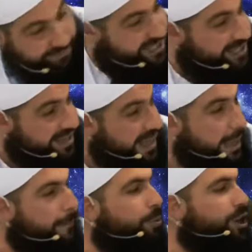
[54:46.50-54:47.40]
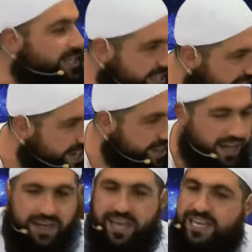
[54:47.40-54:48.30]
him to put it
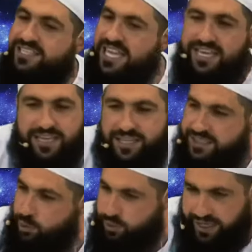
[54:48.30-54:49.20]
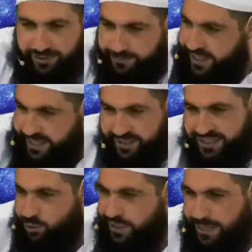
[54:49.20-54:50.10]
together. He's thinking this will give, yani
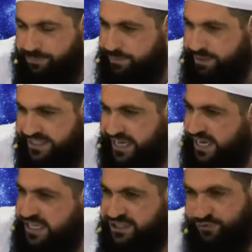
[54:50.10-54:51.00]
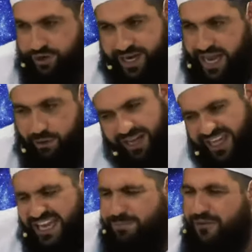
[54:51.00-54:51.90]
this will keep him busy at least for an hour.
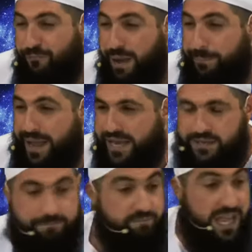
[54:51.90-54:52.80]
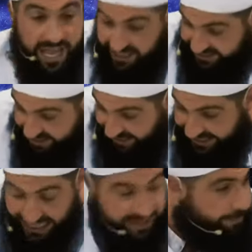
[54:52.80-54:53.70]
Get him off my back. He said, I
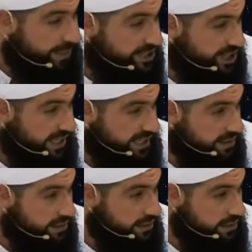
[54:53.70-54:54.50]
cut the picture.